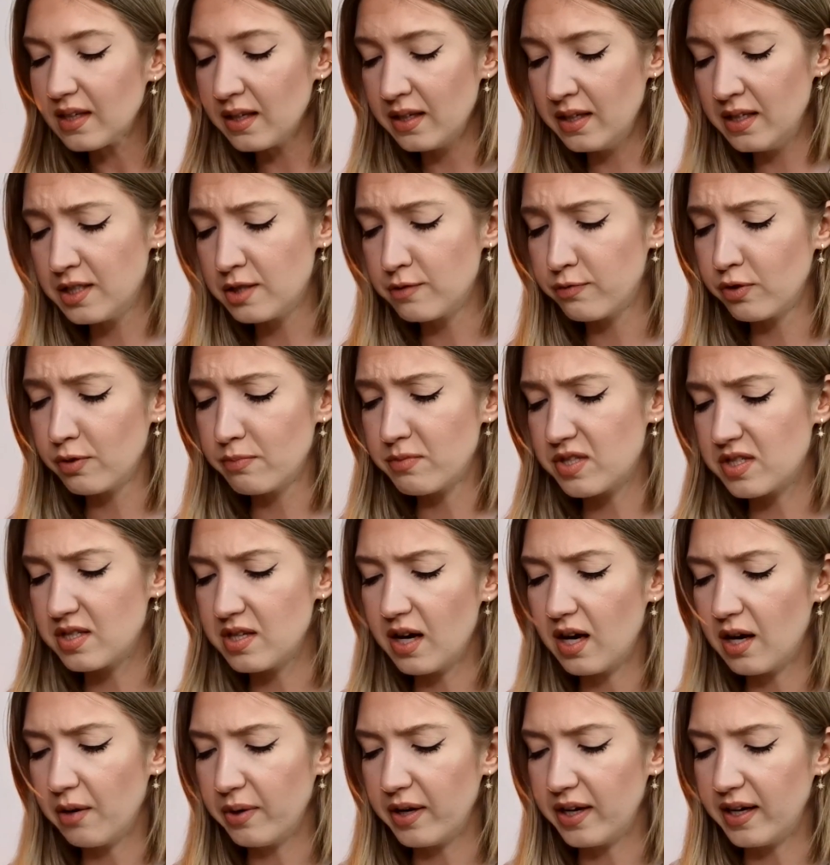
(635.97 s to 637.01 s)
is from
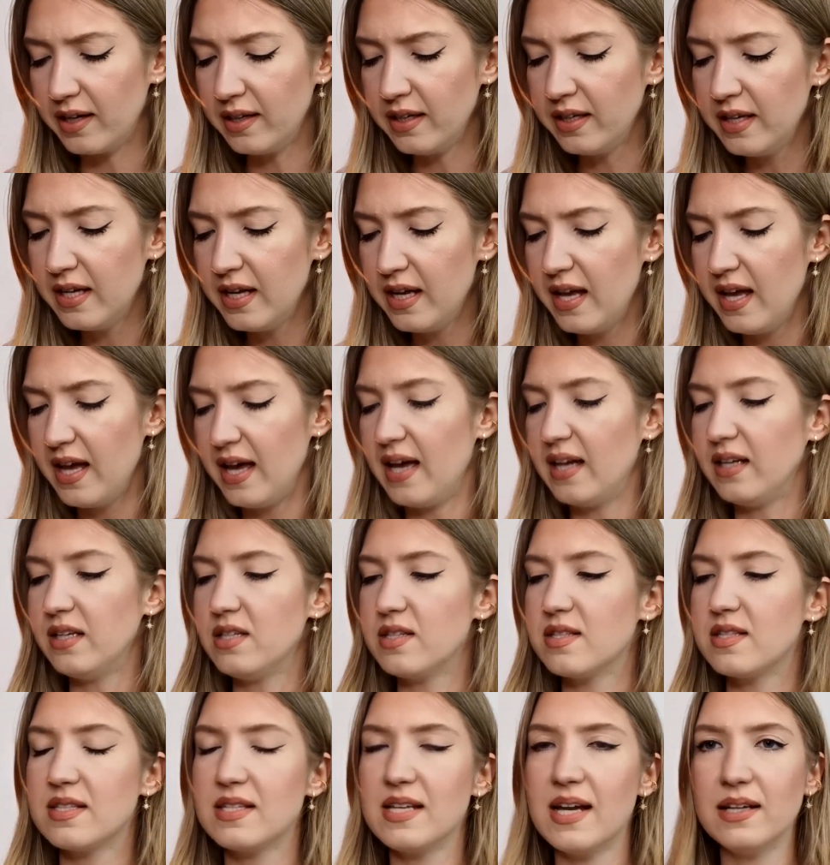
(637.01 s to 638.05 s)
Zara, and
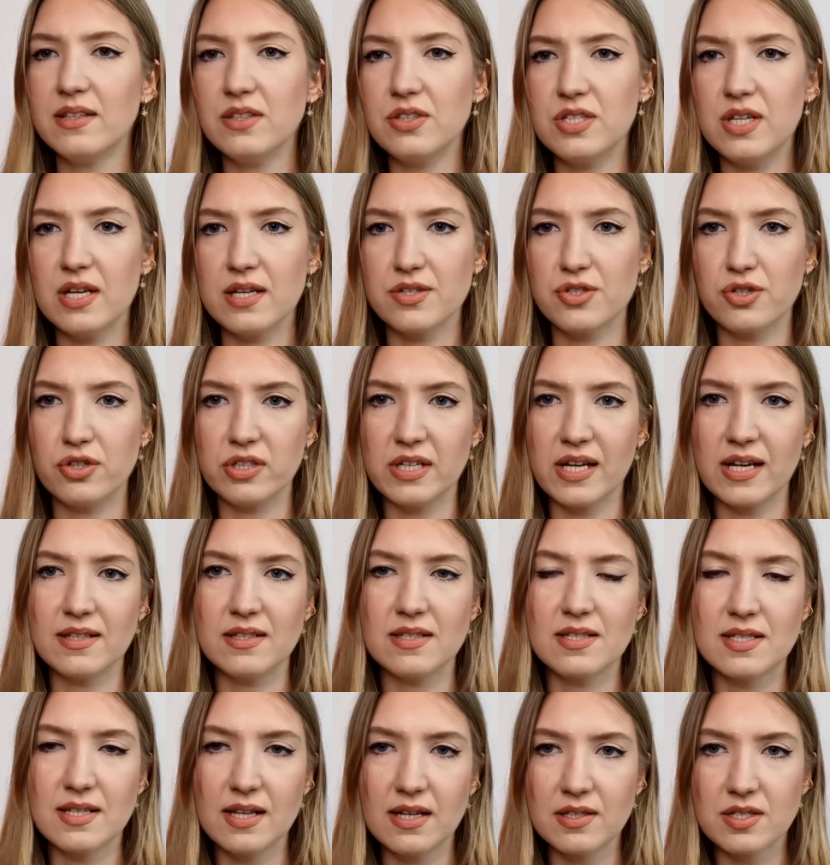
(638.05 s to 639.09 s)
it's Sand Desert
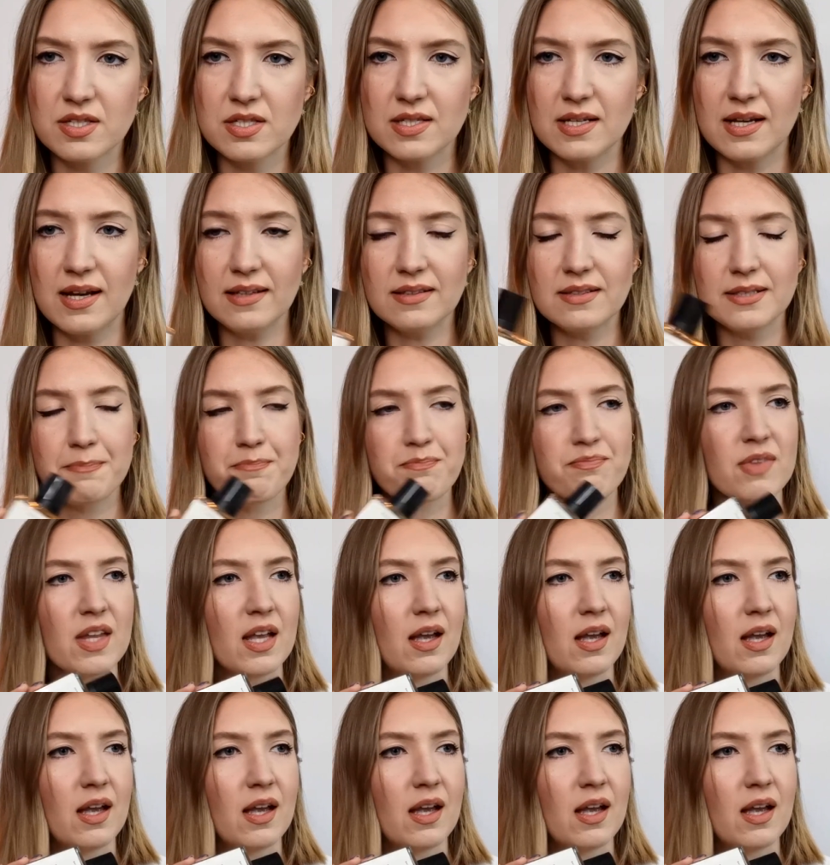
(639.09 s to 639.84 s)
at Sunset.